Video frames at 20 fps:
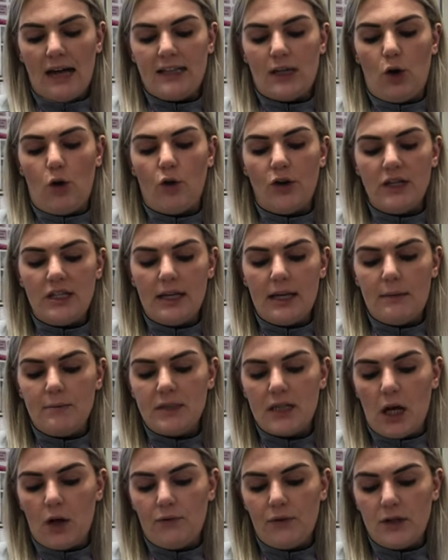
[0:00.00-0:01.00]
as he hoisted
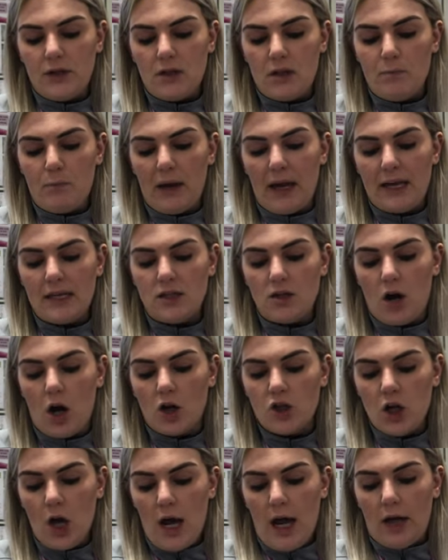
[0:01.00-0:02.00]
himself into the biggest
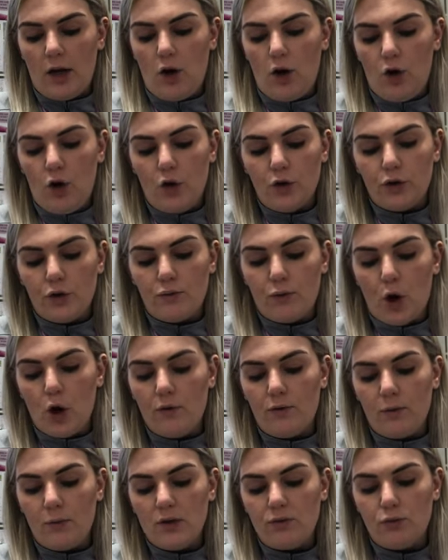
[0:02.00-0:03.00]
arch and hauled the
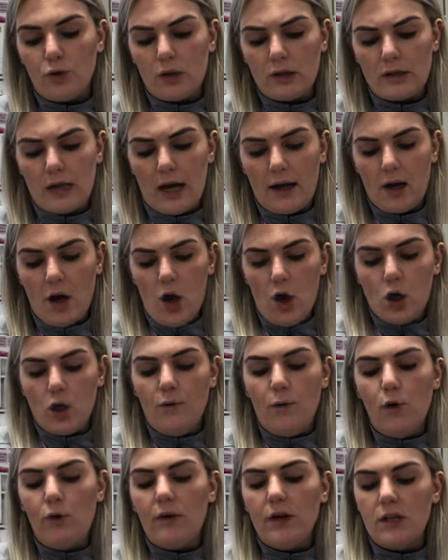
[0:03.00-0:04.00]
rope from his rucksack.
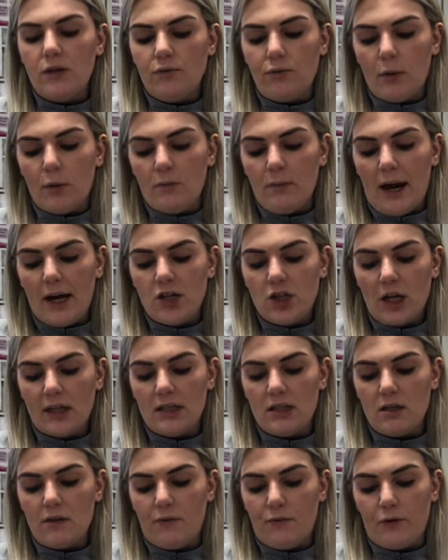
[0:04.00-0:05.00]
You've already ruined my
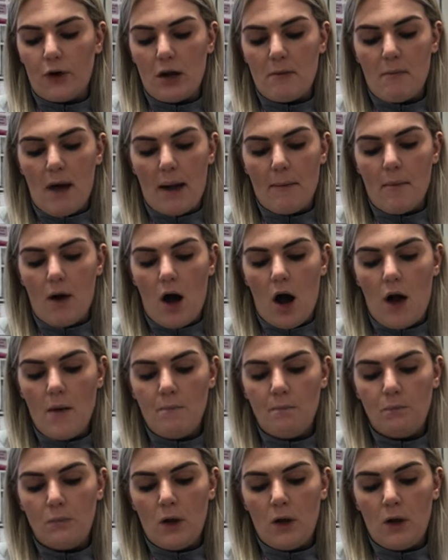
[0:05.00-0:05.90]
chances of freeing my ma.